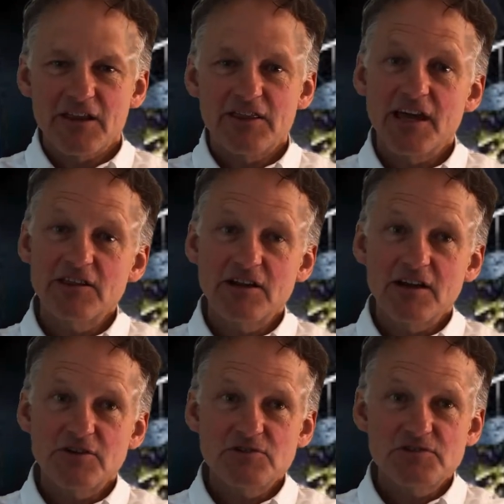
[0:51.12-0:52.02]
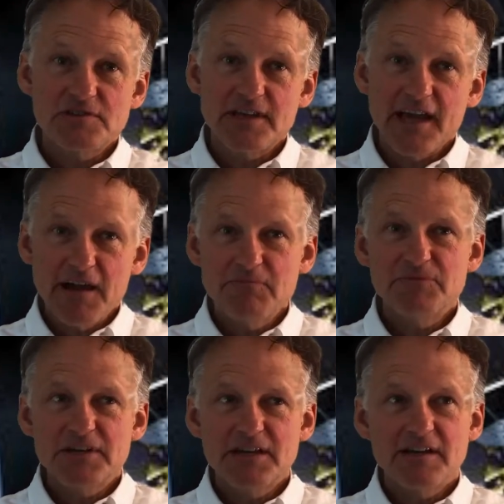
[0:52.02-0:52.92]
Then there's the
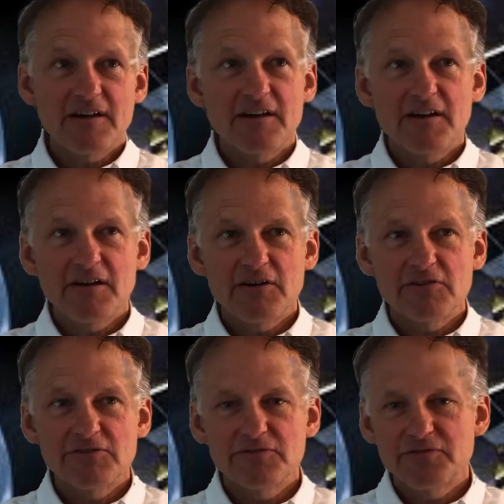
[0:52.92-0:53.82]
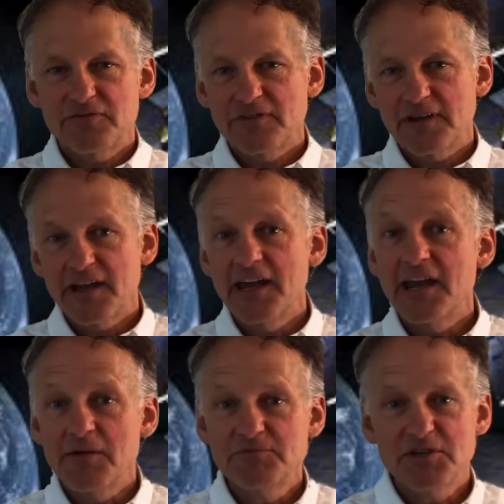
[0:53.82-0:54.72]
empty of an
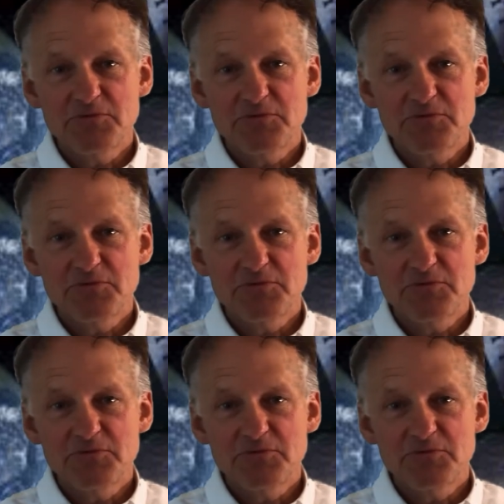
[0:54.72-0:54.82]
empty